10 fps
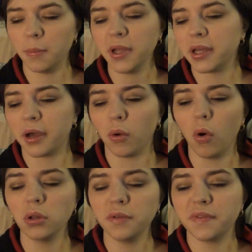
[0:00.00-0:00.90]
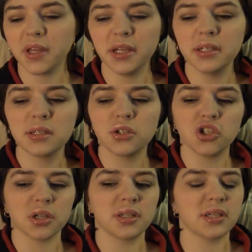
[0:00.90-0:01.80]
But yeah, all of these
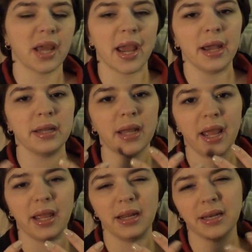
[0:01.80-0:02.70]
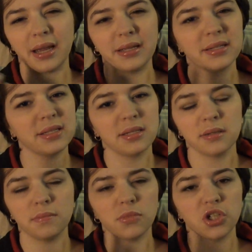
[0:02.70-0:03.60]
just add a nice
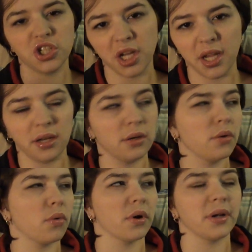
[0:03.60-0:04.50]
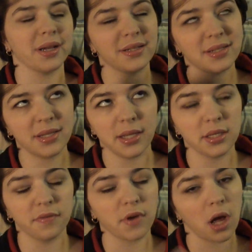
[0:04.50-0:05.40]
sheen or a nice
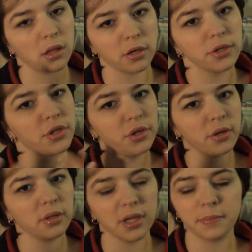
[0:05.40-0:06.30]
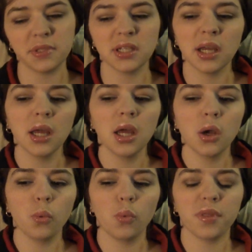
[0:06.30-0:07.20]
tint of color to your lips
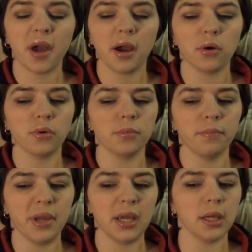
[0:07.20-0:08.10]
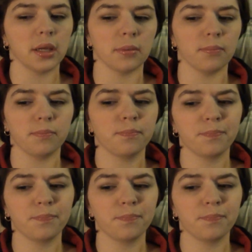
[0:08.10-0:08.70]
without being,